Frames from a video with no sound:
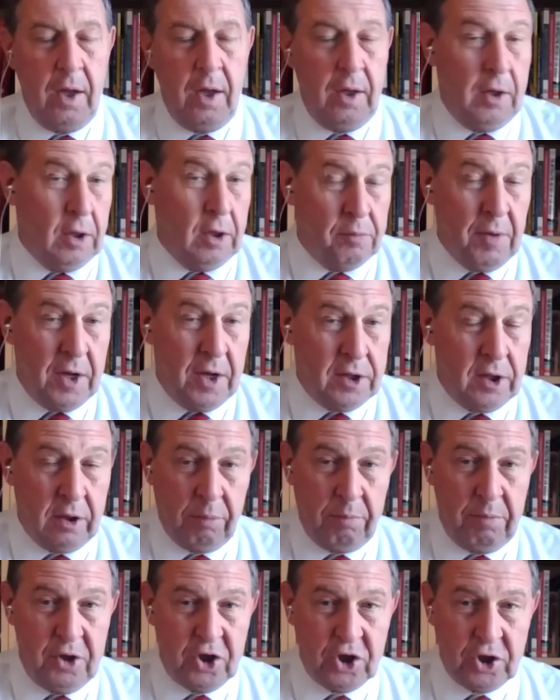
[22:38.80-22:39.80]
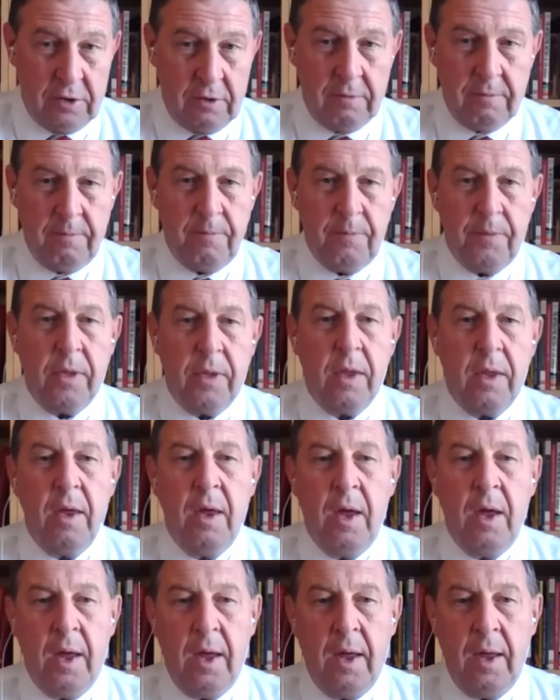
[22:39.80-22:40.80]
it is my suspicion,
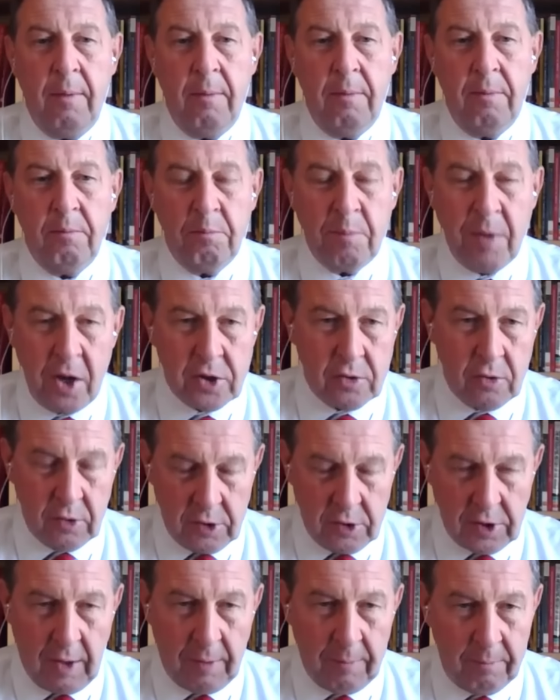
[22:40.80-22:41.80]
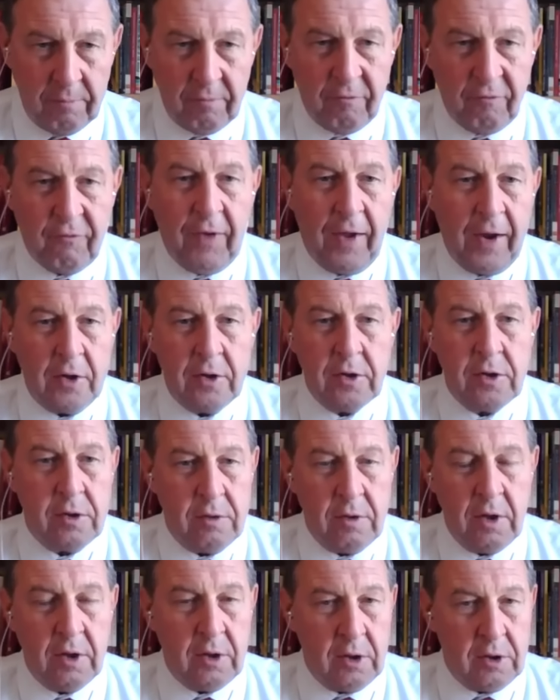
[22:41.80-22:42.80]
based on some facts,
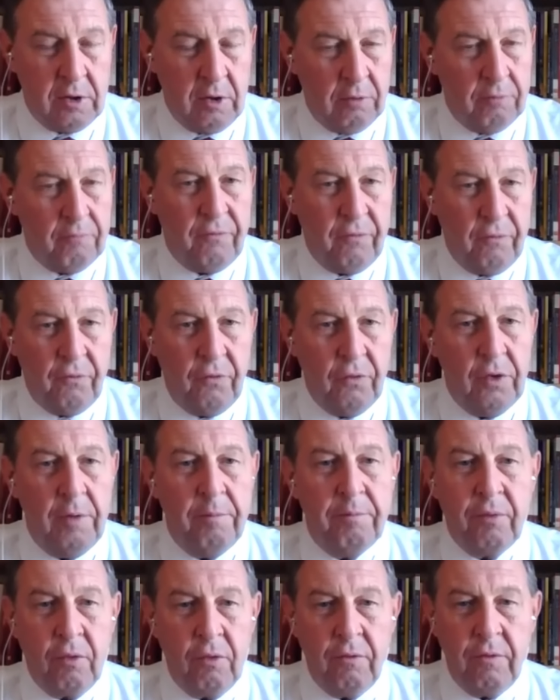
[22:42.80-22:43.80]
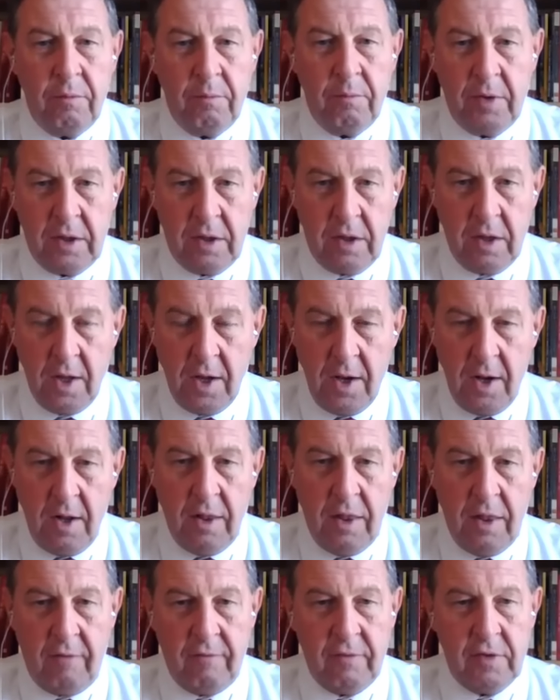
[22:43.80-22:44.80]
it is not fully proven, but
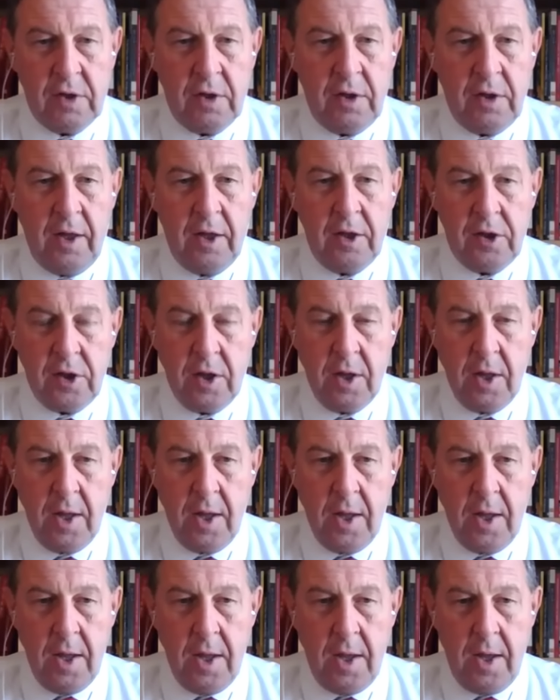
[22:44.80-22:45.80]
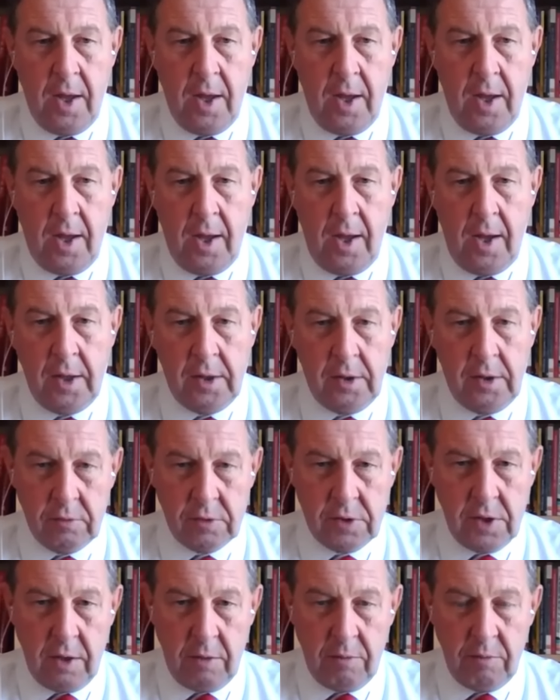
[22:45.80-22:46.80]
nevertheless, it
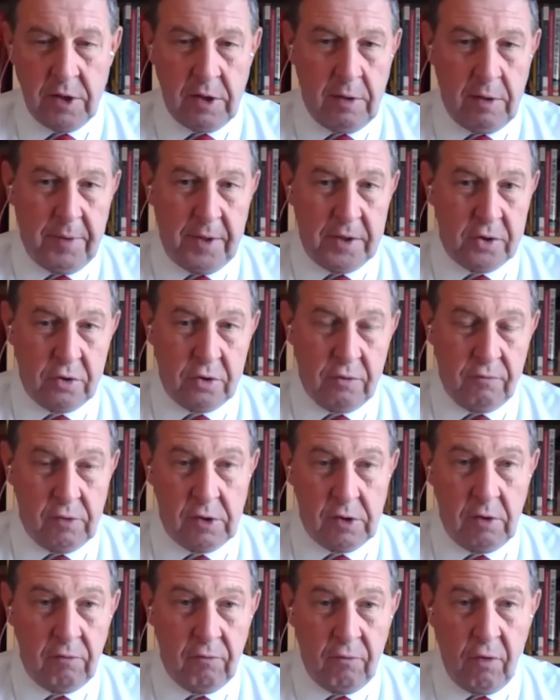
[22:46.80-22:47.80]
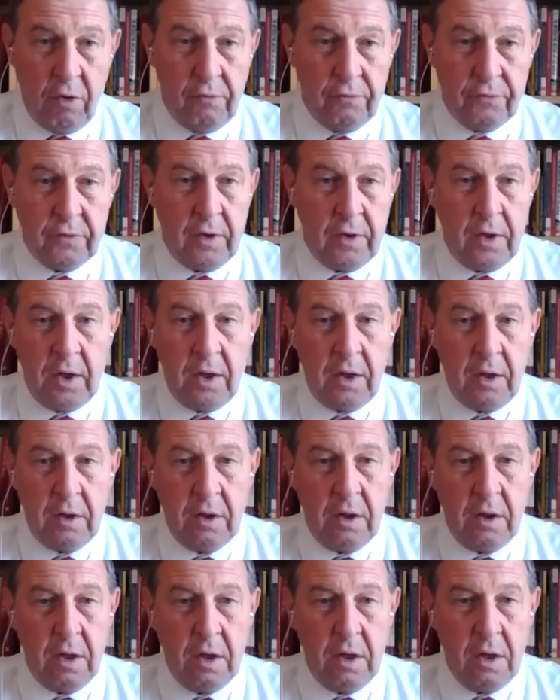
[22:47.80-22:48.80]
looks like Mr. Patrushev was involved
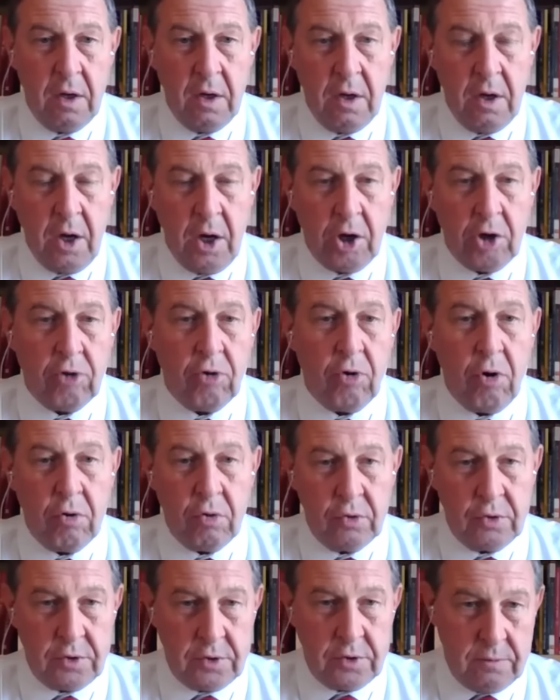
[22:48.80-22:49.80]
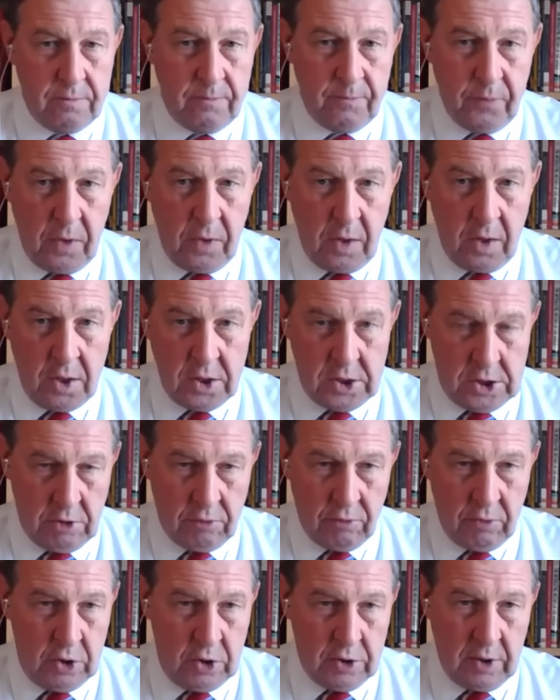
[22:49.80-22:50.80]
in Crocus, a
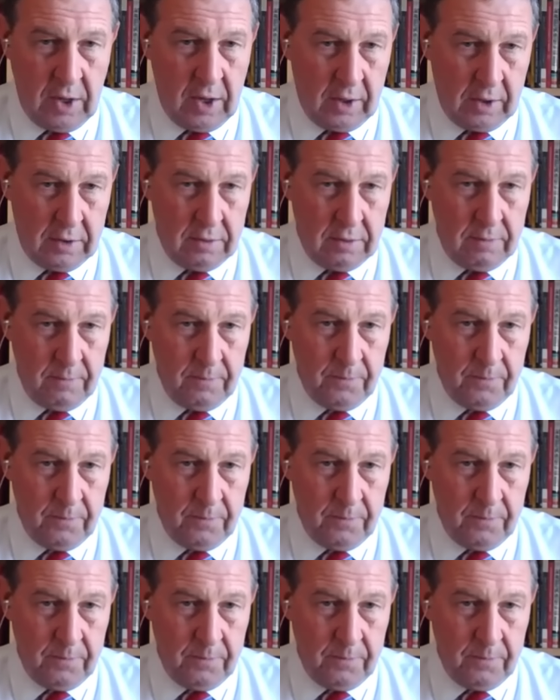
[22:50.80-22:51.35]
terrorist act.